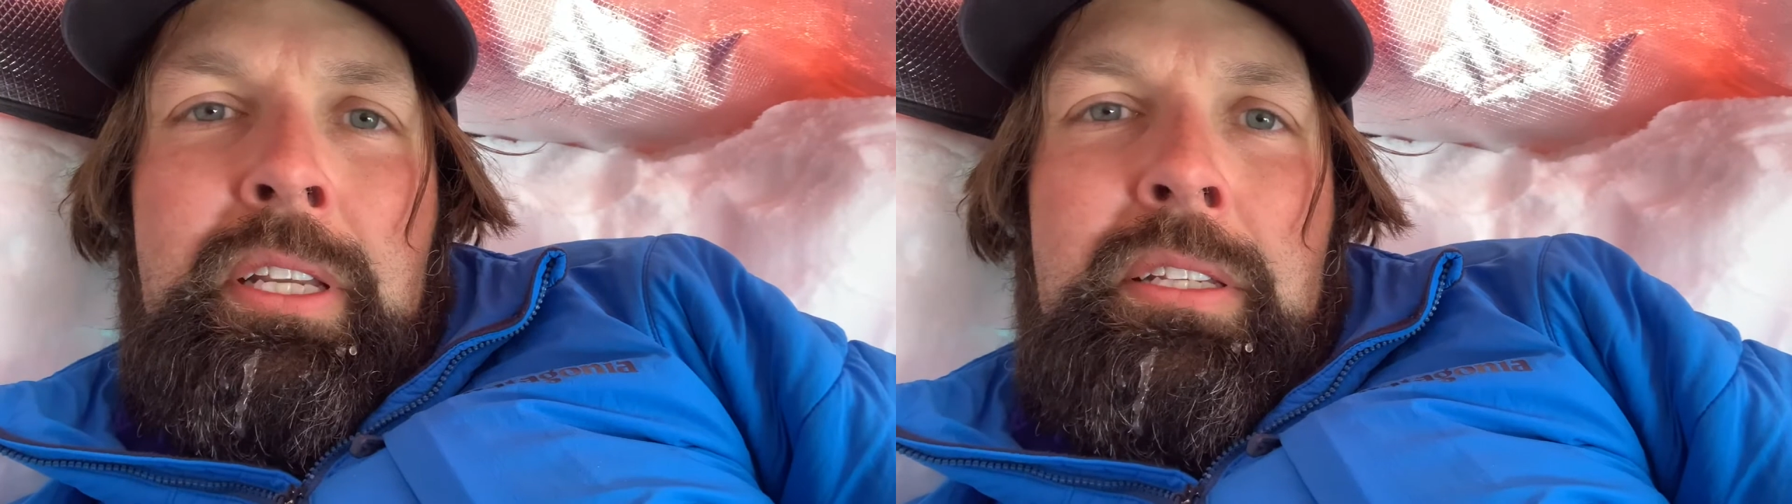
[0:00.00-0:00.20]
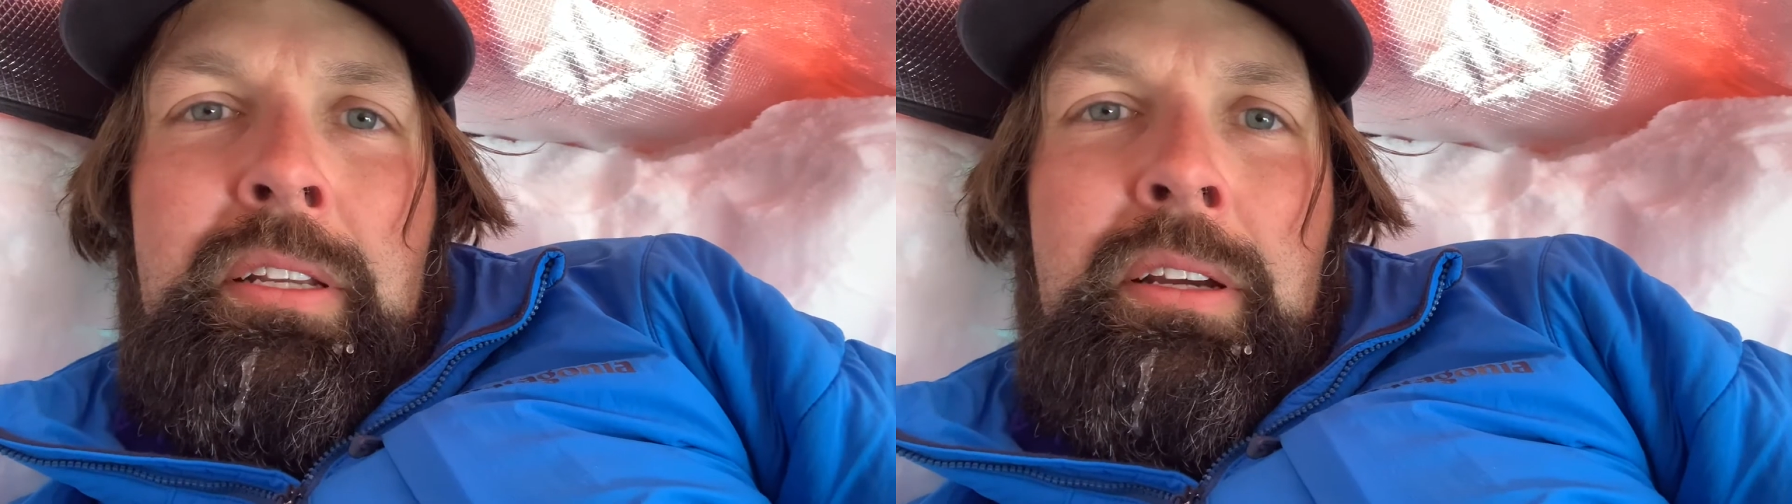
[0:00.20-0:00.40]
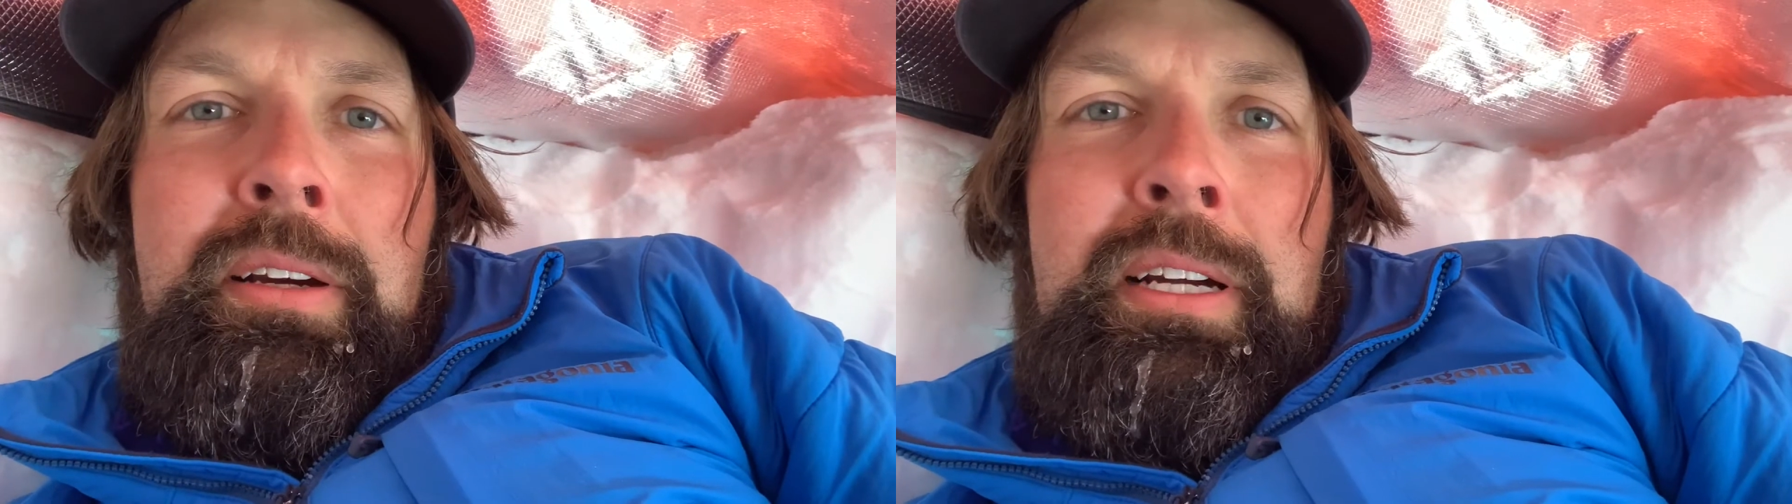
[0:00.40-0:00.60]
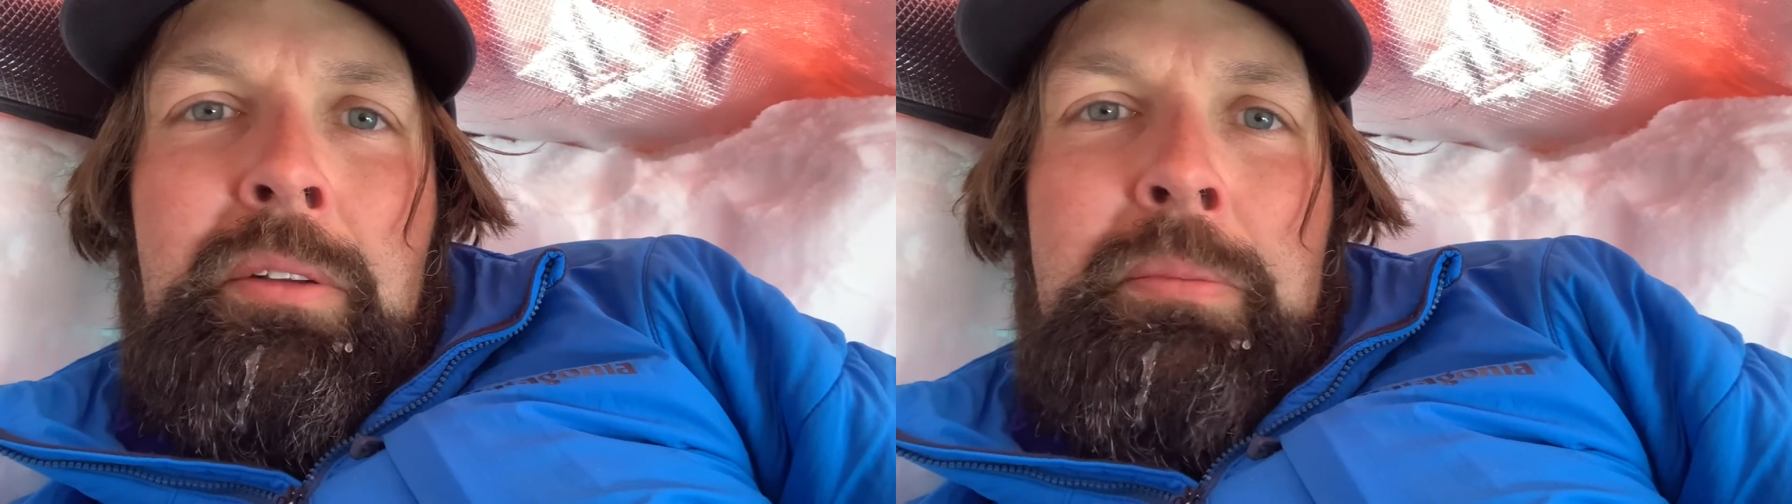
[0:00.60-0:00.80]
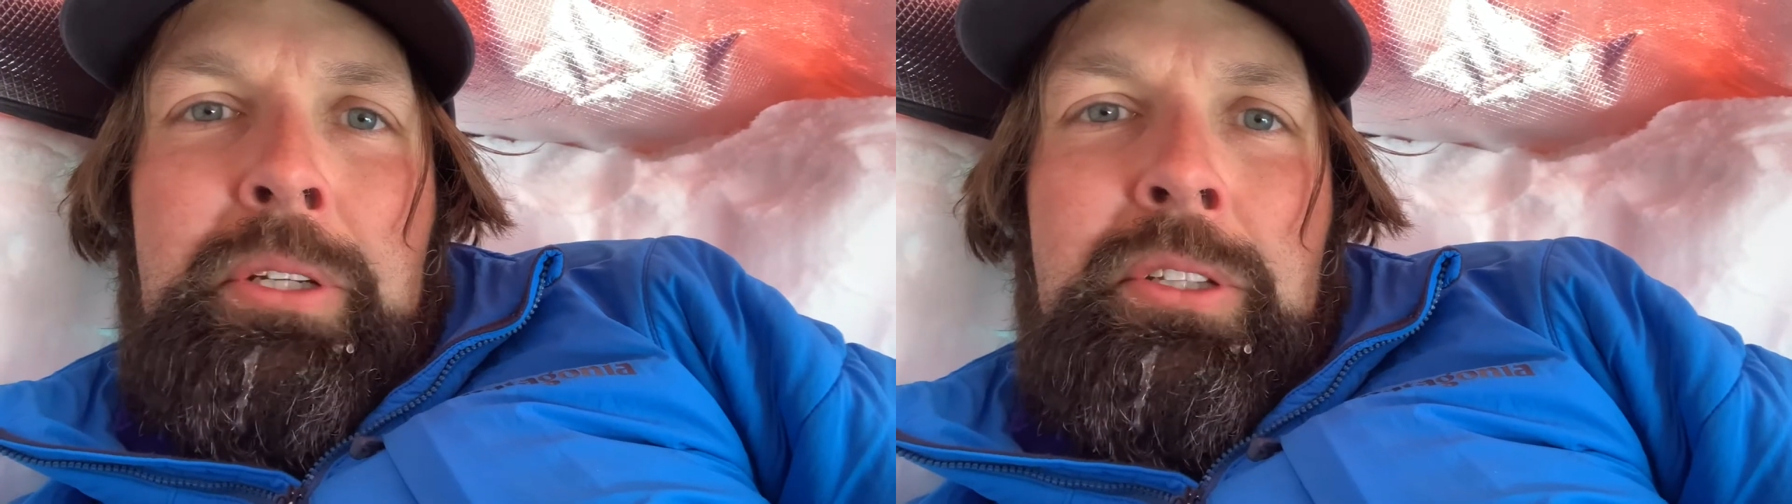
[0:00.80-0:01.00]
to know how to
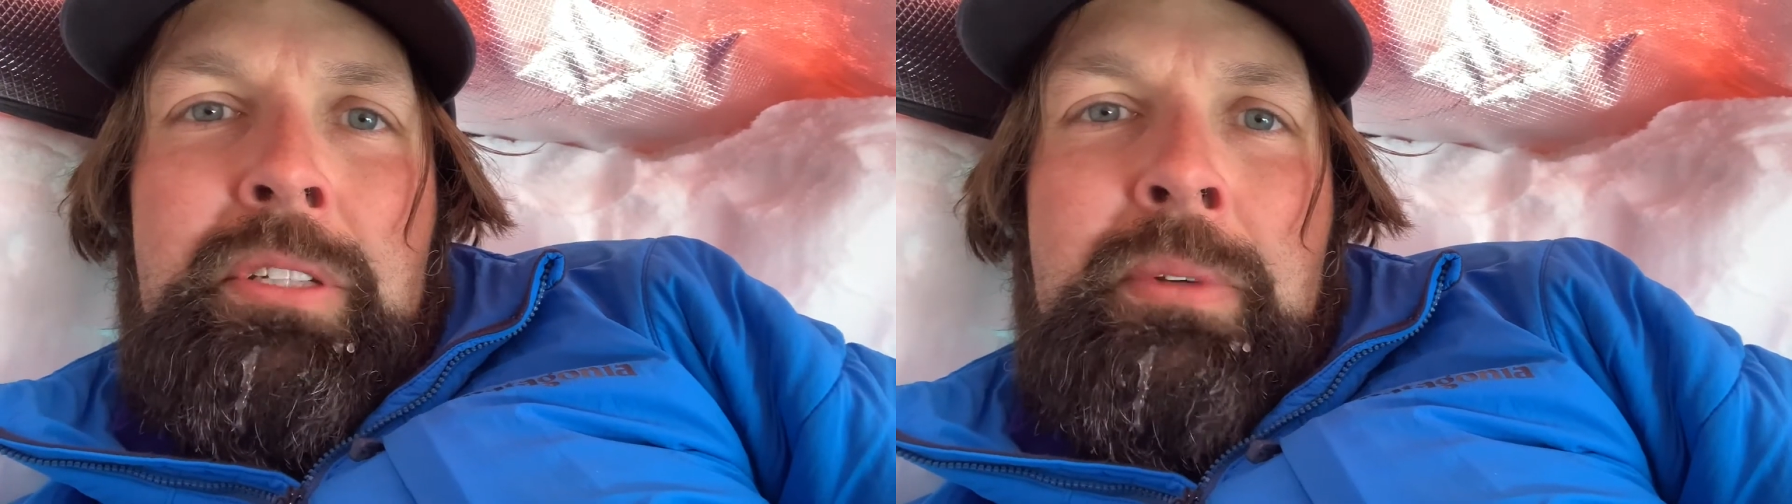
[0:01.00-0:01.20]
build some